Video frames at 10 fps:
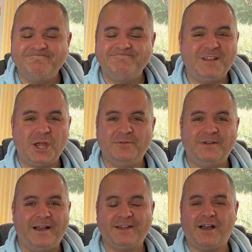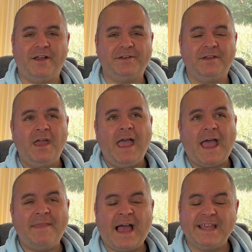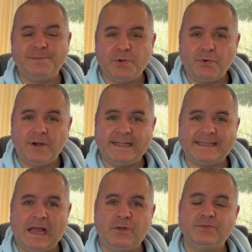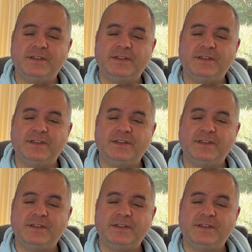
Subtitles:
No, I can't. And that is purely down to